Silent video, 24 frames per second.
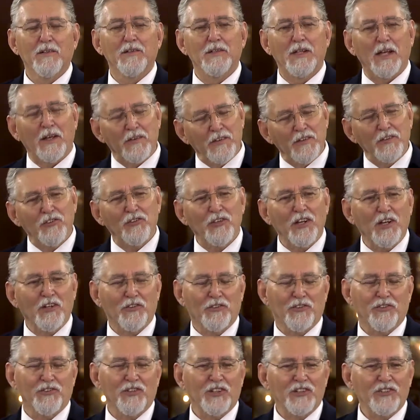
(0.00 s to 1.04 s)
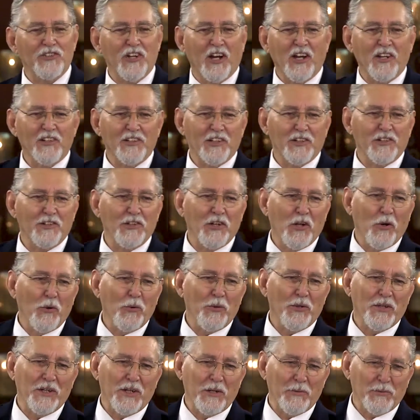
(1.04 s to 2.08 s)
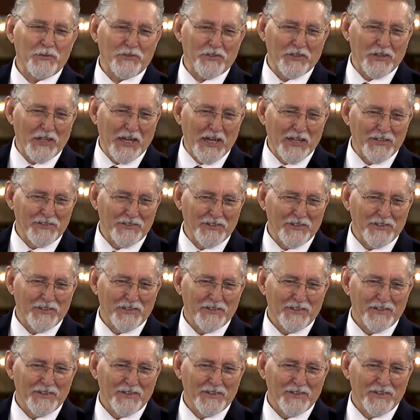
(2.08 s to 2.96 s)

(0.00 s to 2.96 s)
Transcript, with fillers: Now, this tells us that John didn't know that he was Elijah.